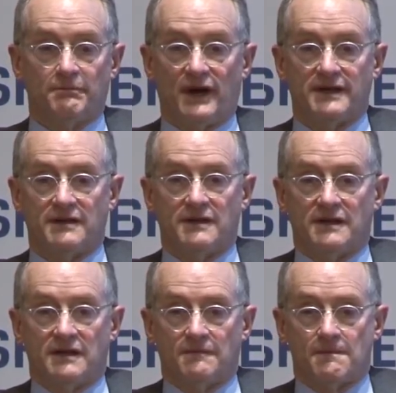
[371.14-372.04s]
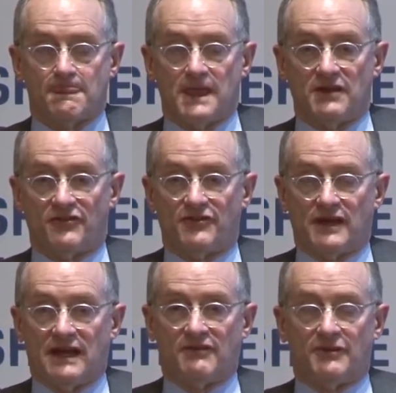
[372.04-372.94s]
But if
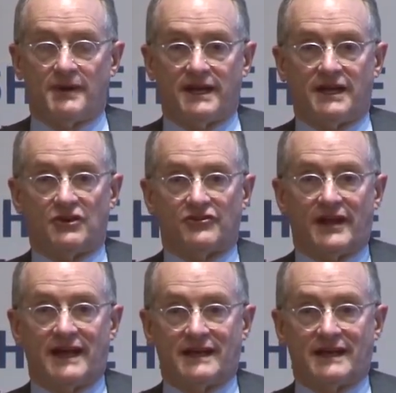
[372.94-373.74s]
everybody hears that